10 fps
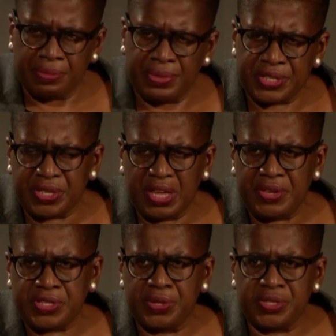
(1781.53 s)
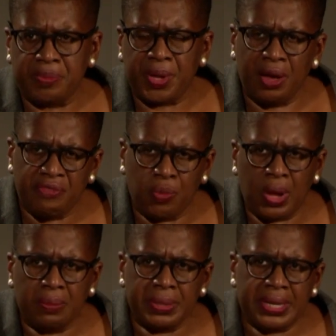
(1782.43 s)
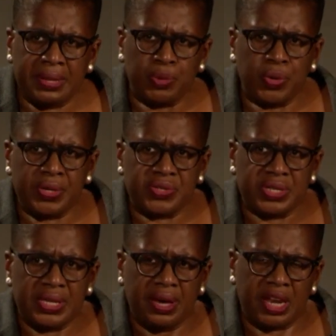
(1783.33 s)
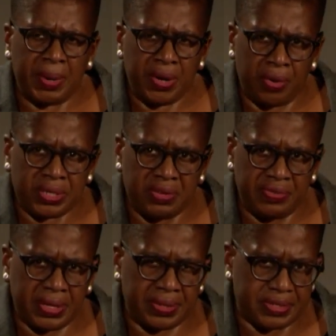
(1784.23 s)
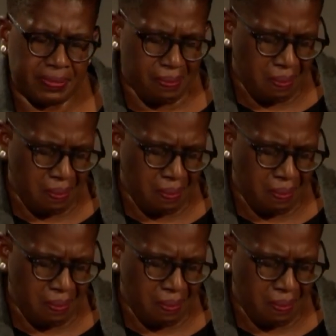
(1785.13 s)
The service used to be overwhelmingly boys and a minority of girls.